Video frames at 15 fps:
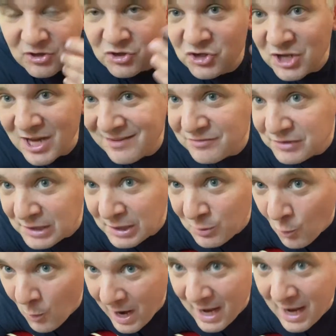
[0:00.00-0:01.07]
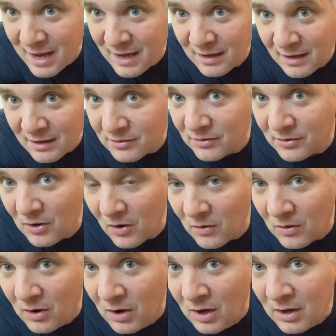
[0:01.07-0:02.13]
gently way, you know.